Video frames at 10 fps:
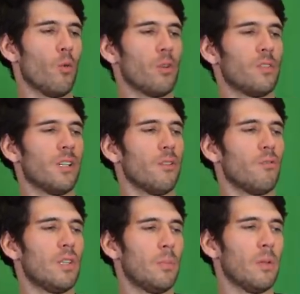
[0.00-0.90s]
More
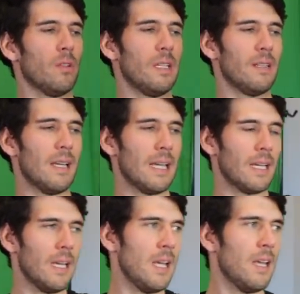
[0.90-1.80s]
stereotypically
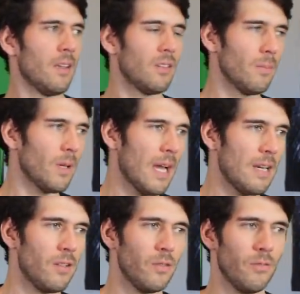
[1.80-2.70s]
like some
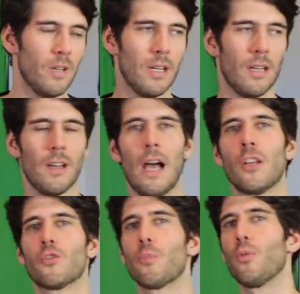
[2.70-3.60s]
kind of uh,
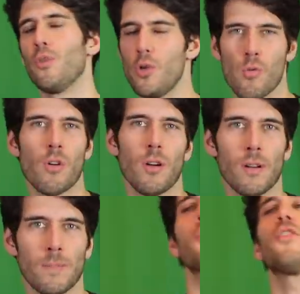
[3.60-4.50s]
entrepreneur.
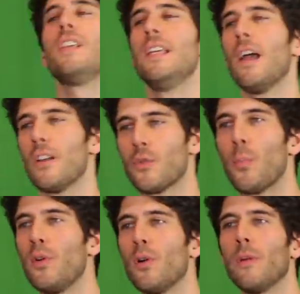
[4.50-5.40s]
Not just any
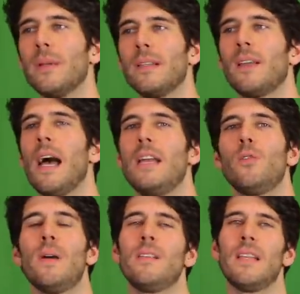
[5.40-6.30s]
entrepreneur, but the kind
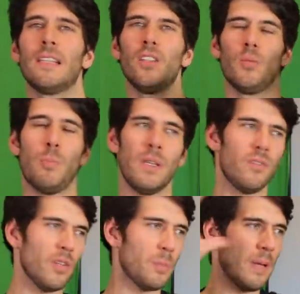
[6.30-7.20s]
who has like this
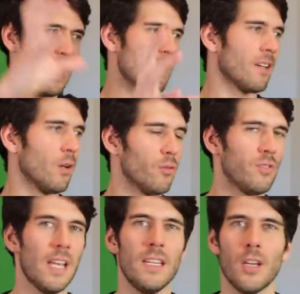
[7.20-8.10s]
business plan that goes
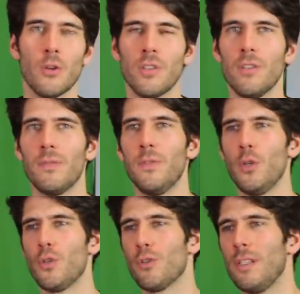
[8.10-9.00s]
10 years in the
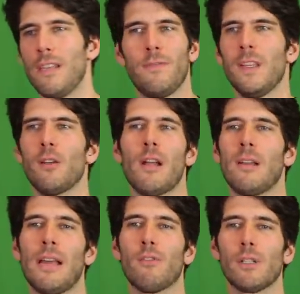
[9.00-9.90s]
future and they figured
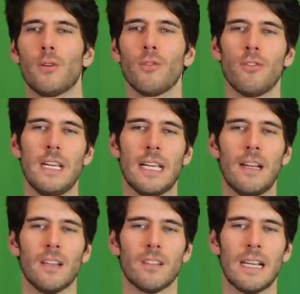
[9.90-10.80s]
out every little thing
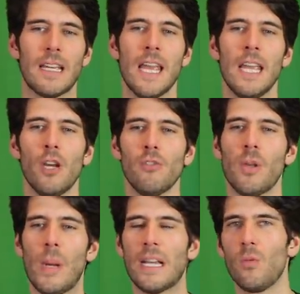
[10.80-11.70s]
and it's like, here's
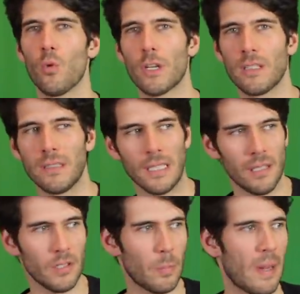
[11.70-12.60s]
how I can work as
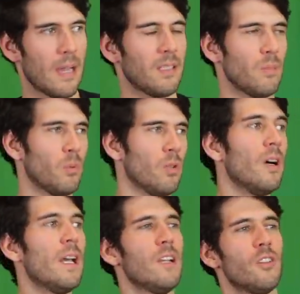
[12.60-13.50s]
little as
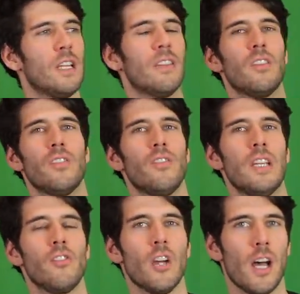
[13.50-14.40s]
possible to get this
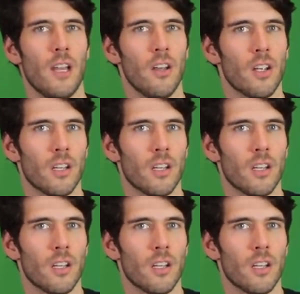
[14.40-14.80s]
thing done.